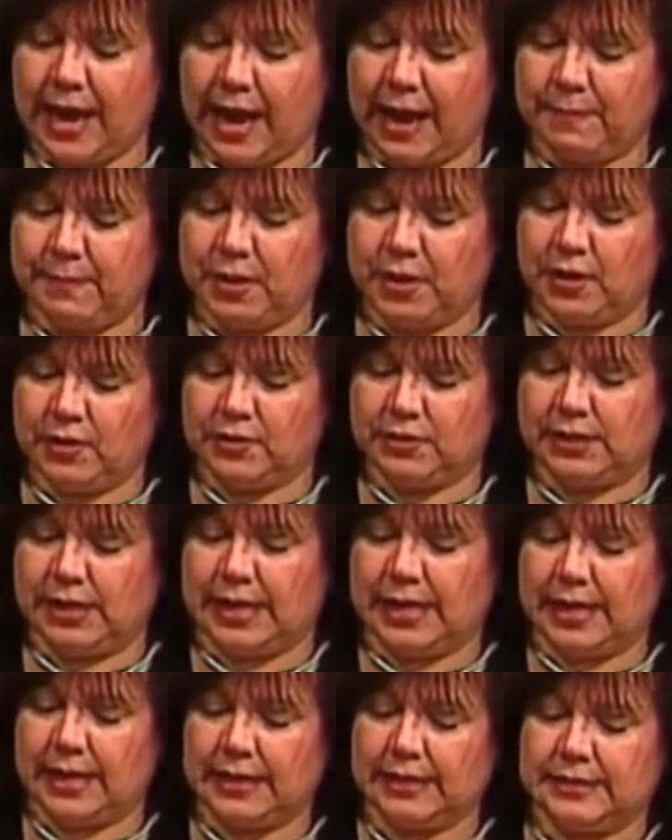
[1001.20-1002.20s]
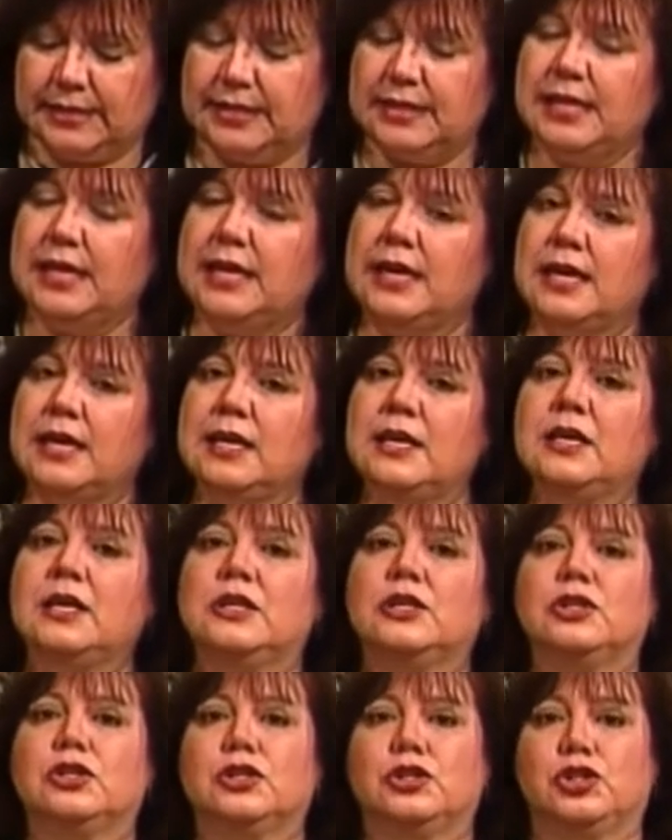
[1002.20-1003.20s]
I'm using a 10
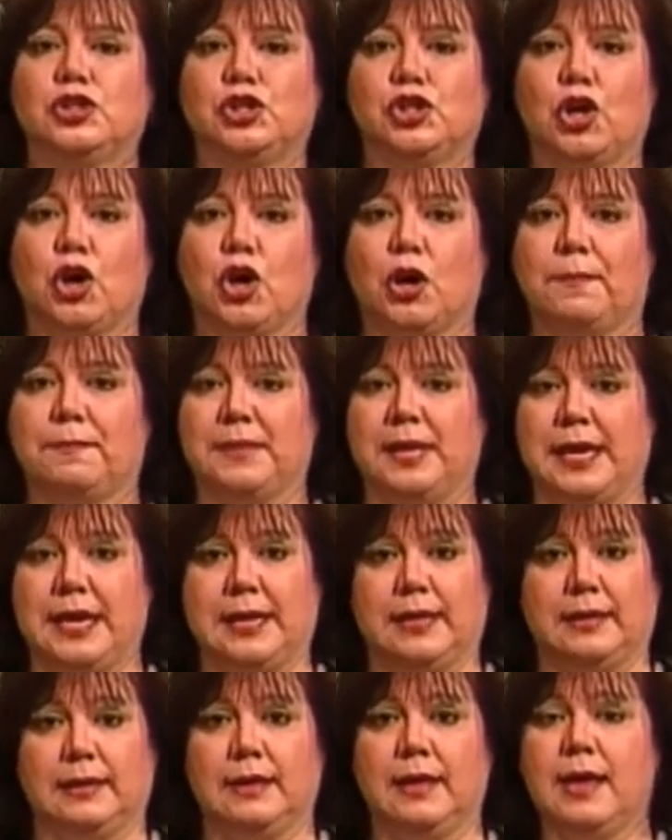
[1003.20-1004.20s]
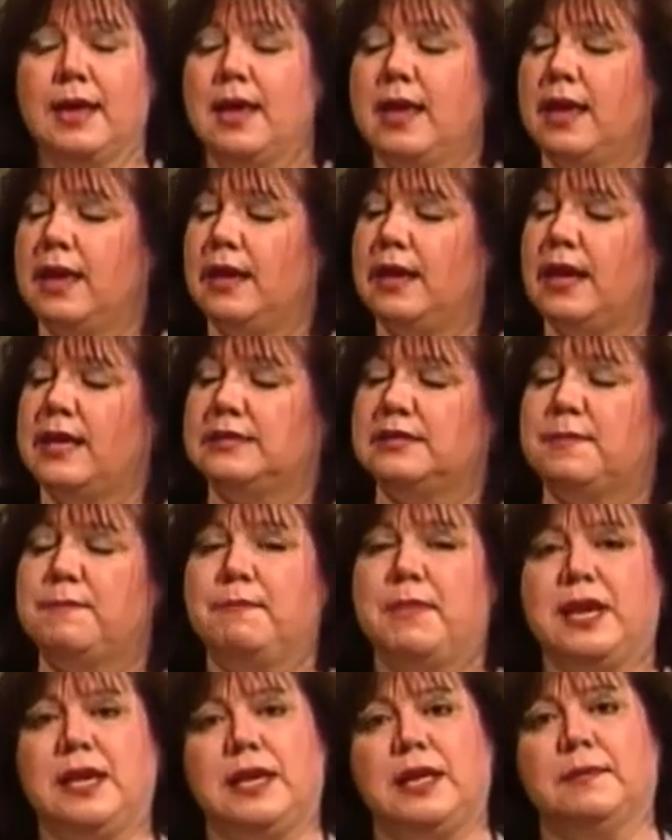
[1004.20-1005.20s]
sharp needle. It has a
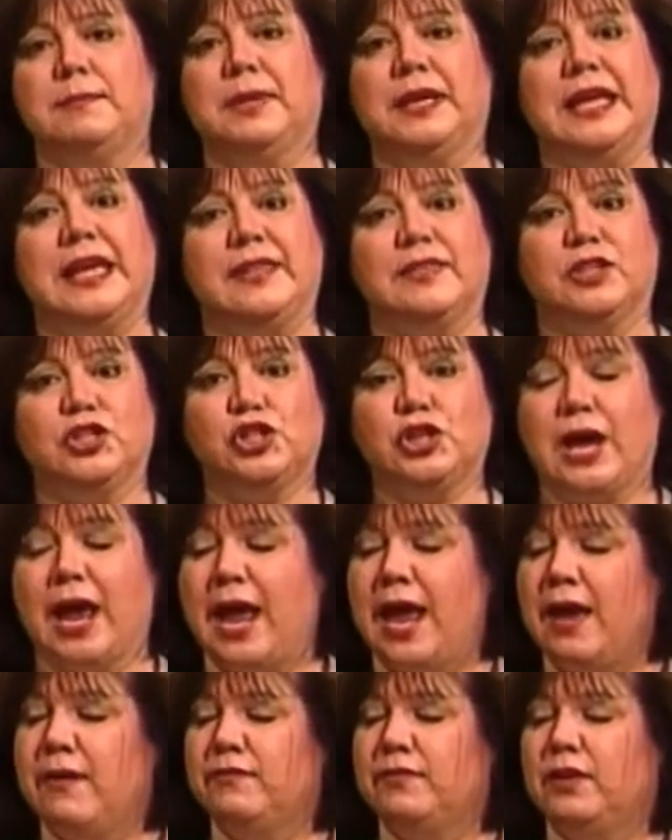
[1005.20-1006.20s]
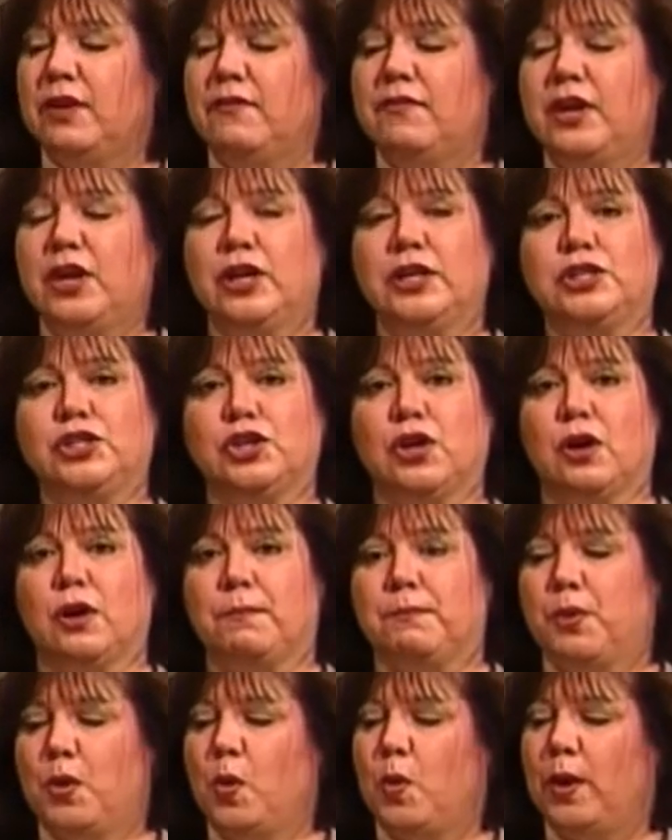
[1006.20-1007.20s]
medium length shaft, a very
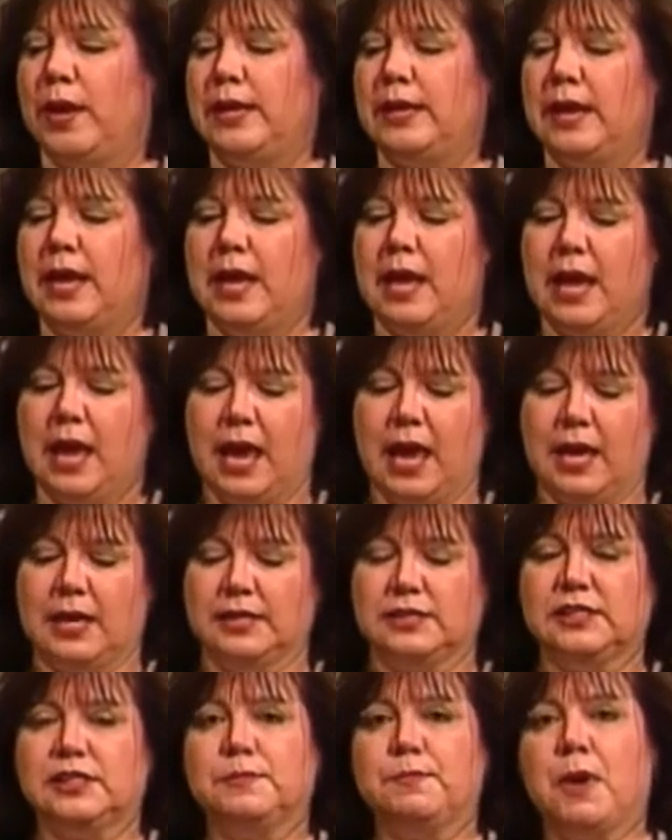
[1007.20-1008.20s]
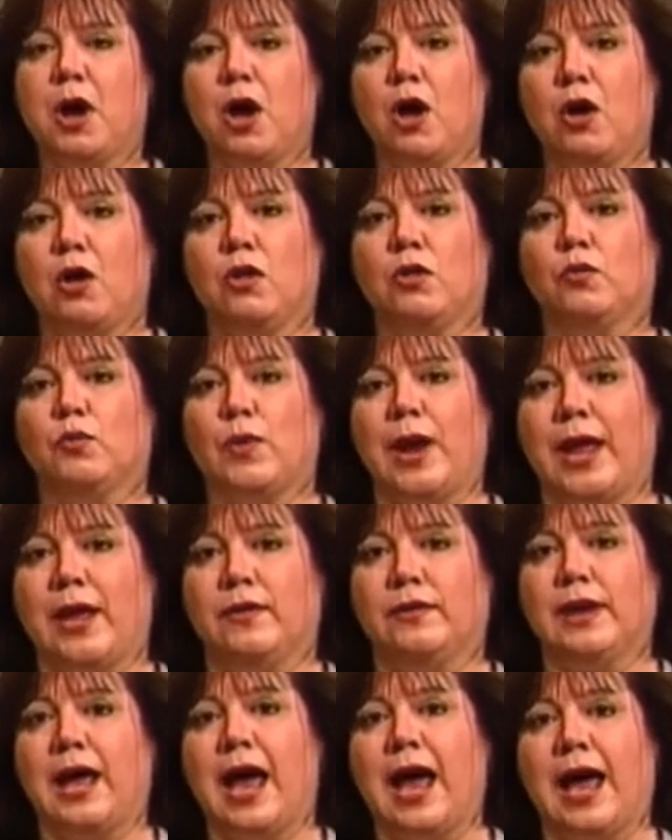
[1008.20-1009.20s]
sharp point, and a small
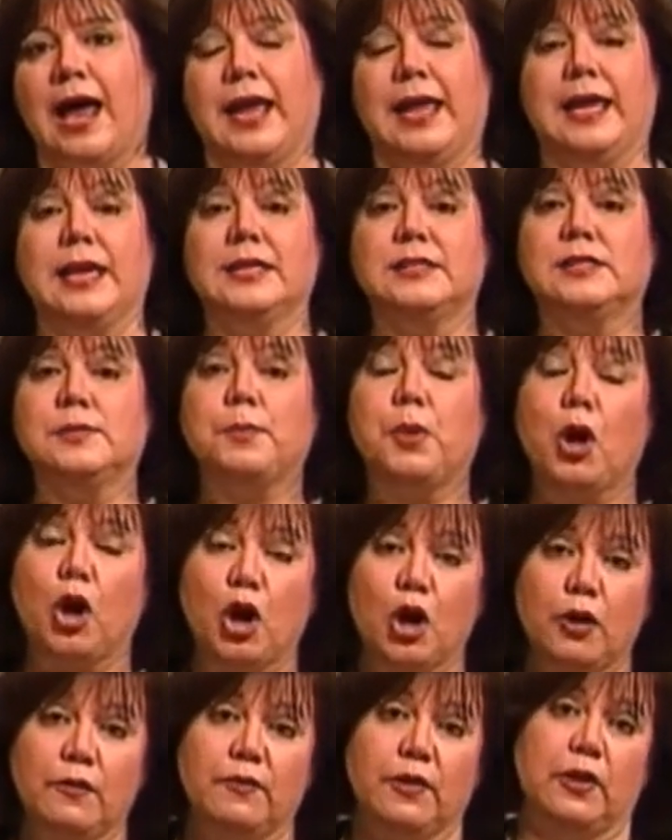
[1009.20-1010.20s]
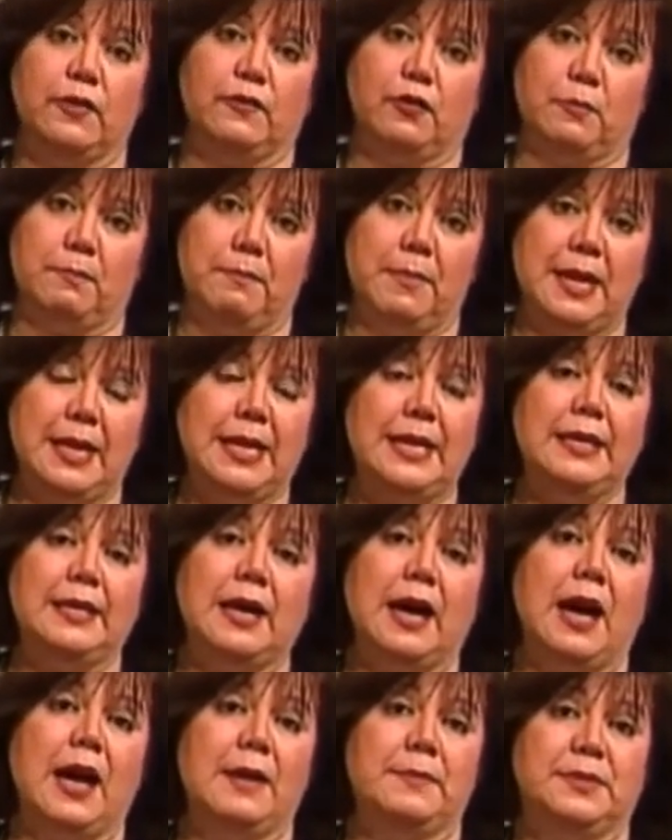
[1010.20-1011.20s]
round eye. It's perfect for many
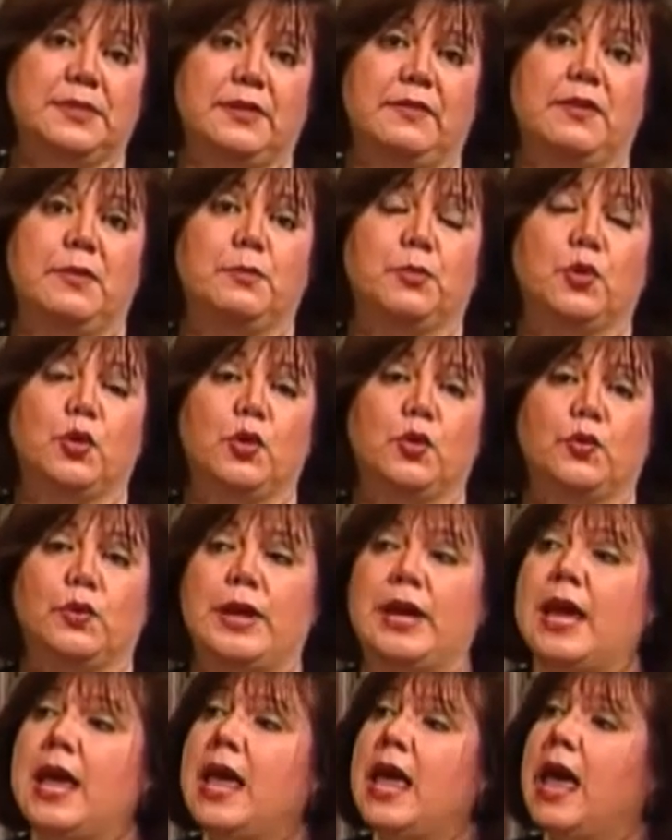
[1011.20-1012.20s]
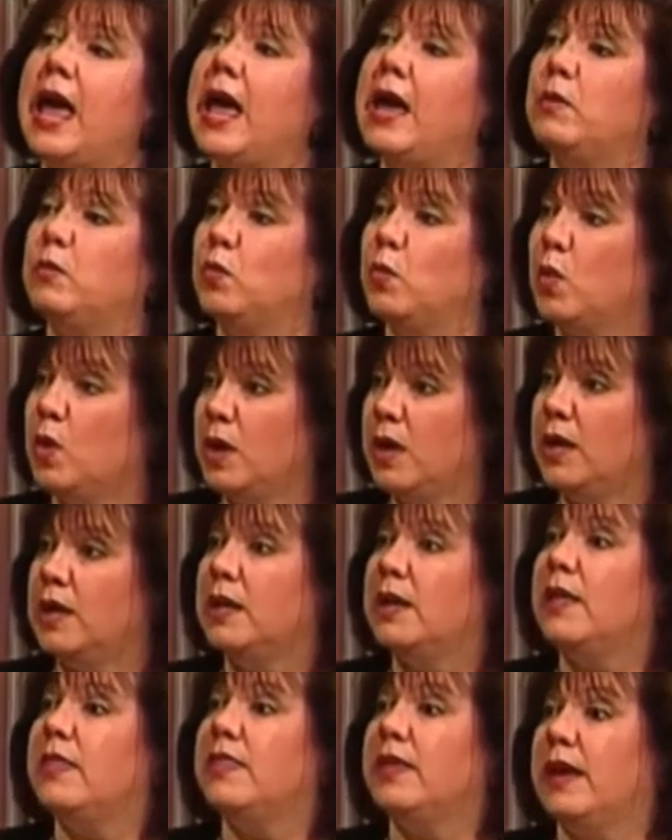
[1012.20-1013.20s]
types of embroidery and
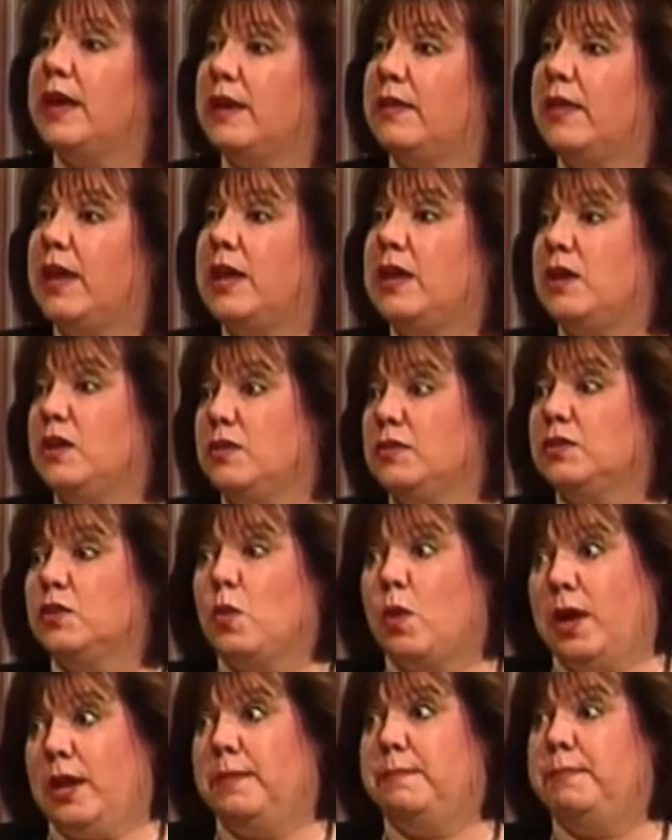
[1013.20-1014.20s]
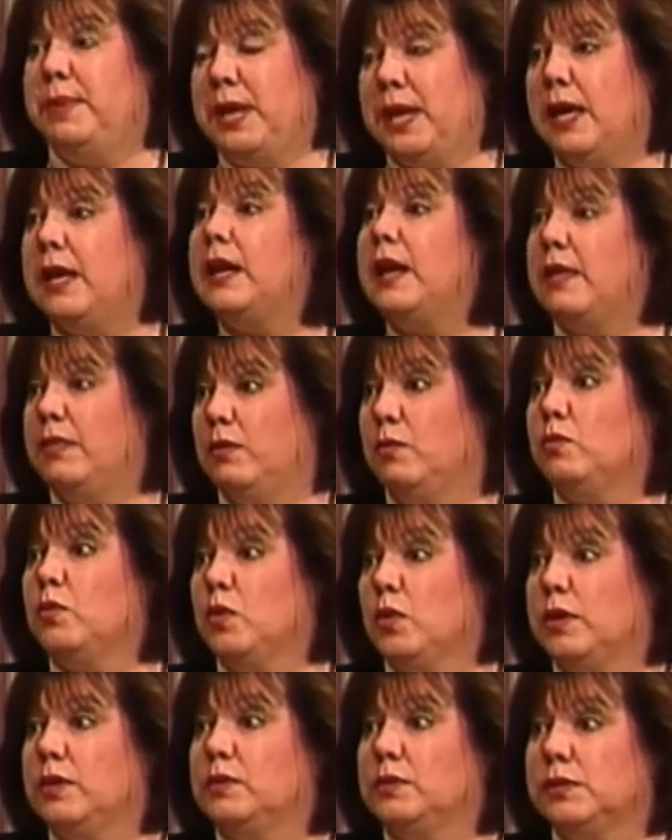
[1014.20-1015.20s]
one that they use quite a bit at the
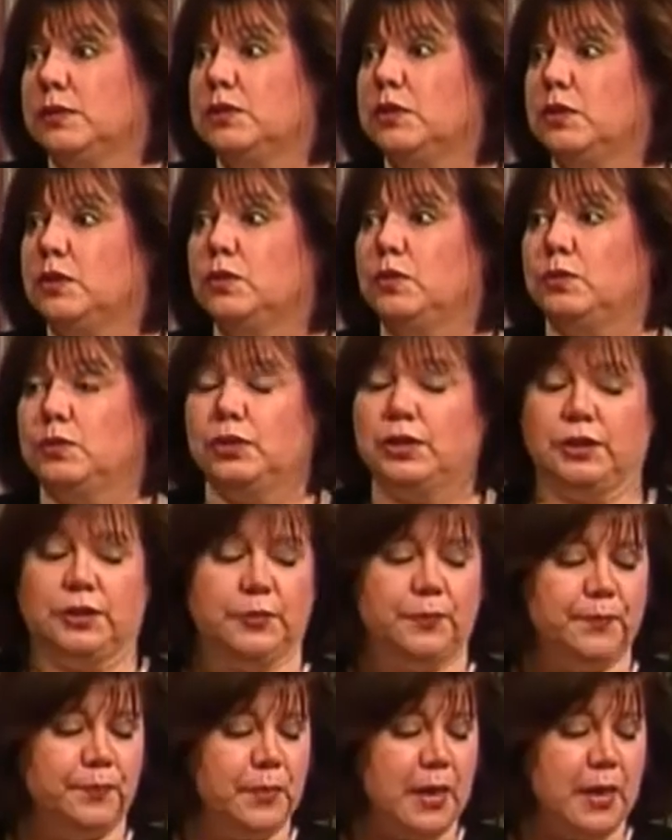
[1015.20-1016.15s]
Royal School too.